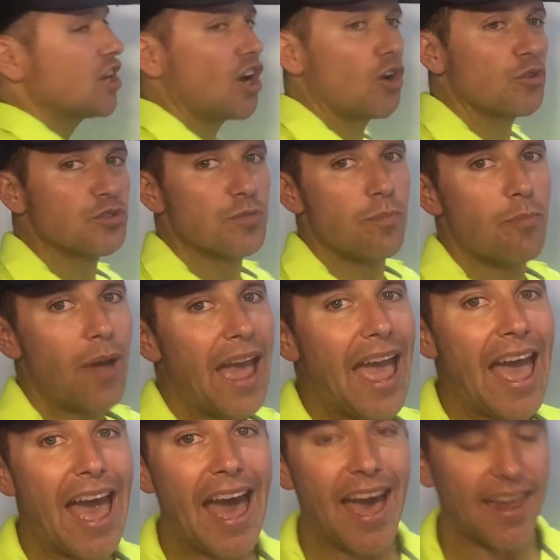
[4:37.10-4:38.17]
goes
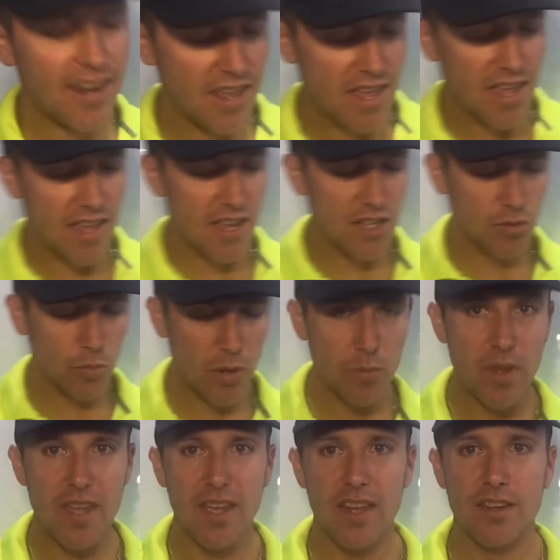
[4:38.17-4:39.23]
bad is when
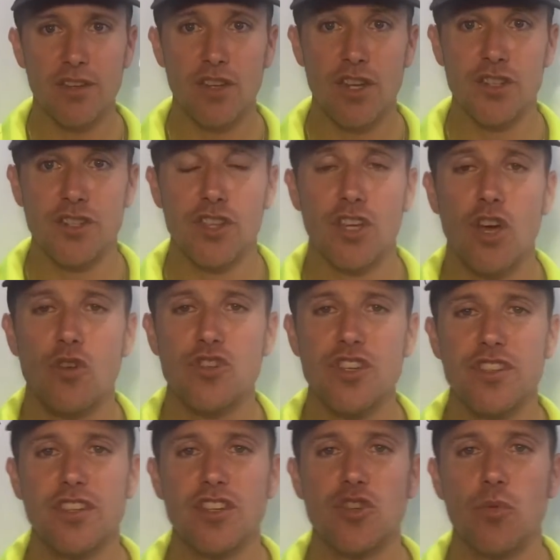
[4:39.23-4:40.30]
we get into the
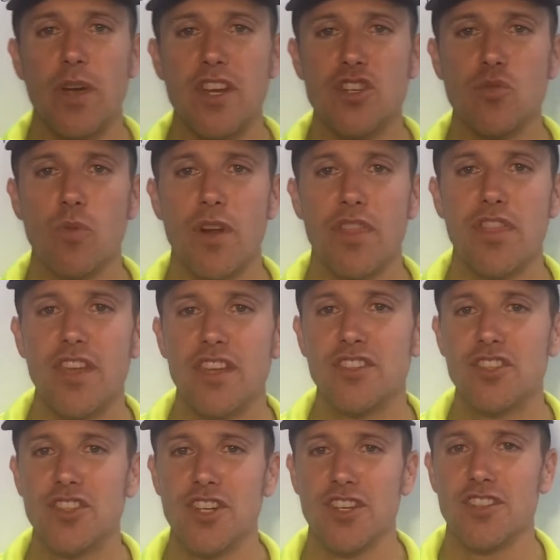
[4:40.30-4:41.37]
coaching situation where
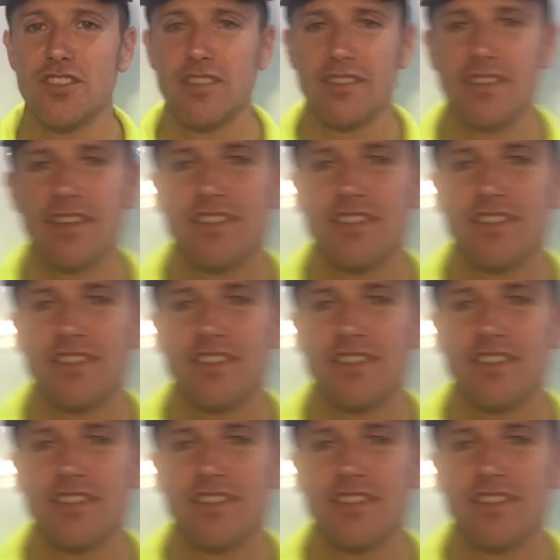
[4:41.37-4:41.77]
things just,